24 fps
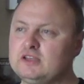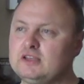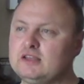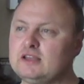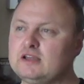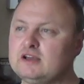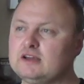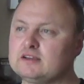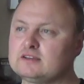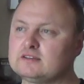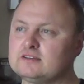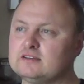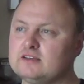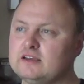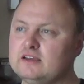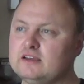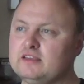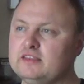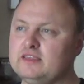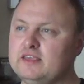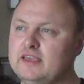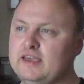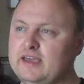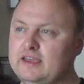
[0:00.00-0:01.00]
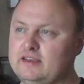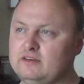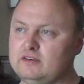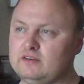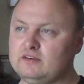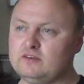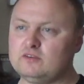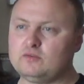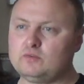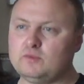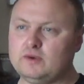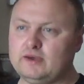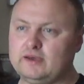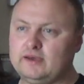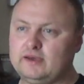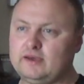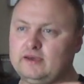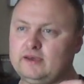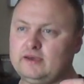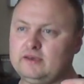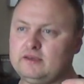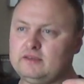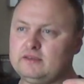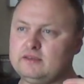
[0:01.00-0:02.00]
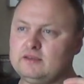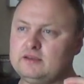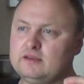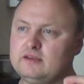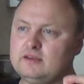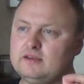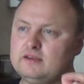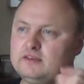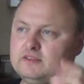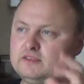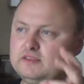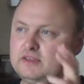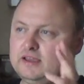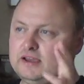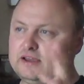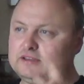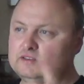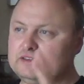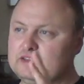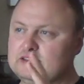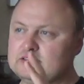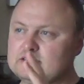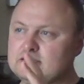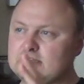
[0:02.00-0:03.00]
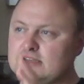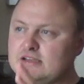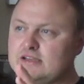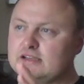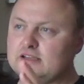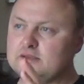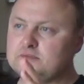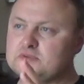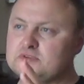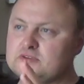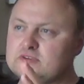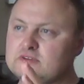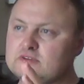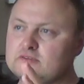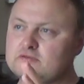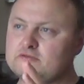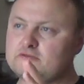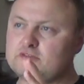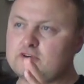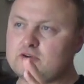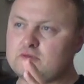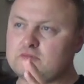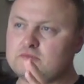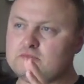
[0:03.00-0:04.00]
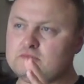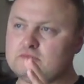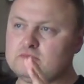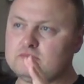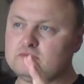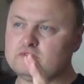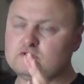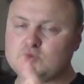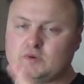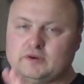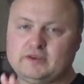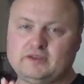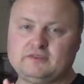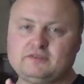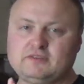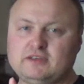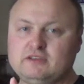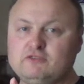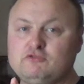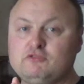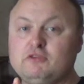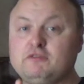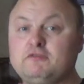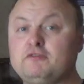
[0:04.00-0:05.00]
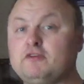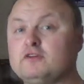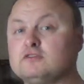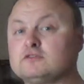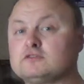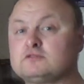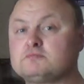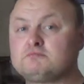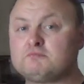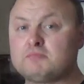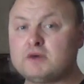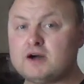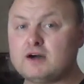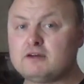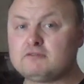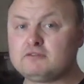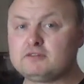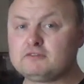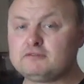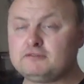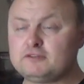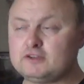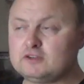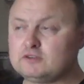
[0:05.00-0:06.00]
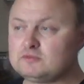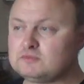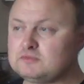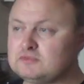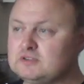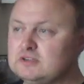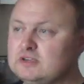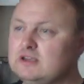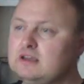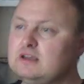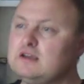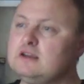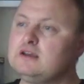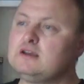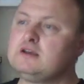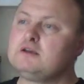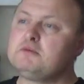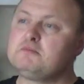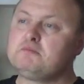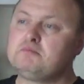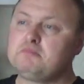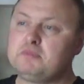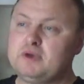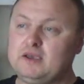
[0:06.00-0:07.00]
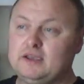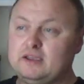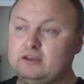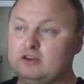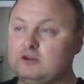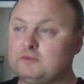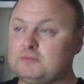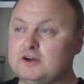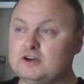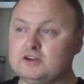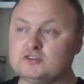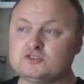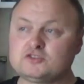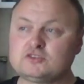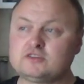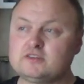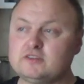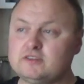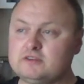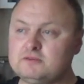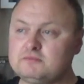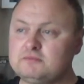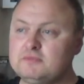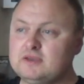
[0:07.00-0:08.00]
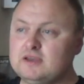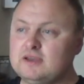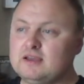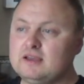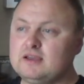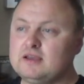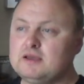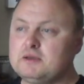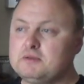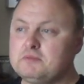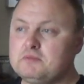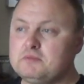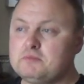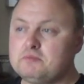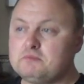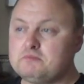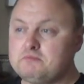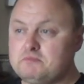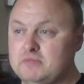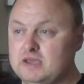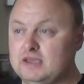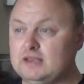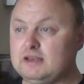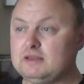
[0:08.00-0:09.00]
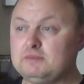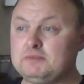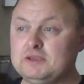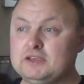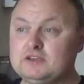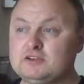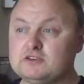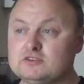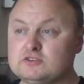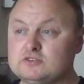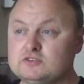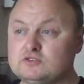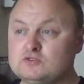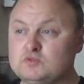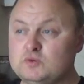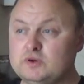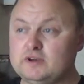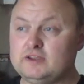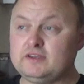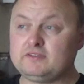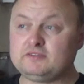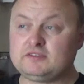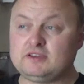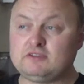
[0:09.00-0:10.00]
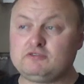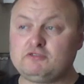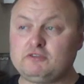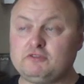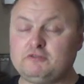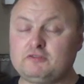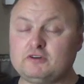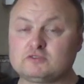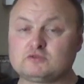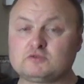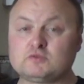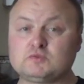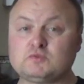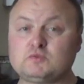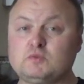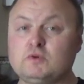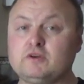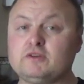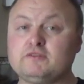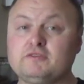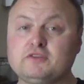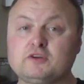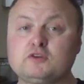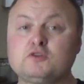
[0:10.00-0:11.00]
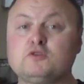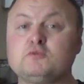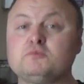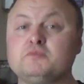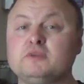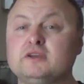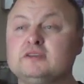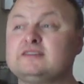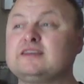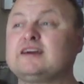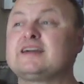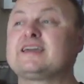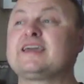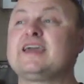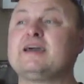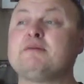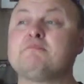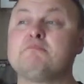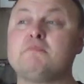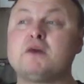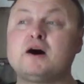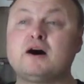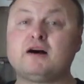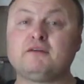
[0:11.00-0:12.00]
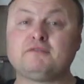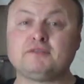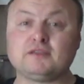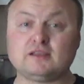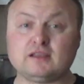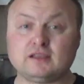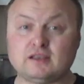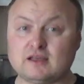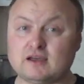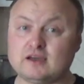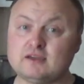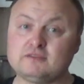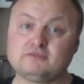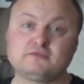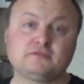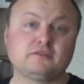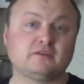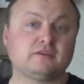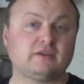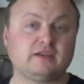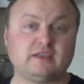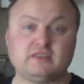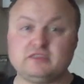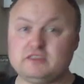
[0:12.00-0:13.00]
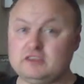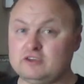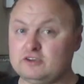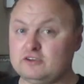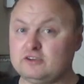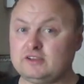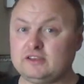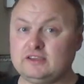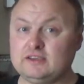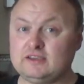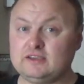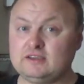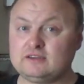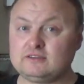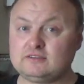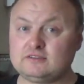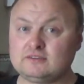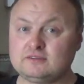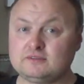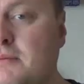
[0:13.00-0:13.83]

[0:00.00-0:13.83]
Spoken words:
liked at the end where they had these clips from 20th Century Fox Marvel films paying homage to them, mainly because 20th Century Fox was one of the companies that kept Marvel alive in the early years.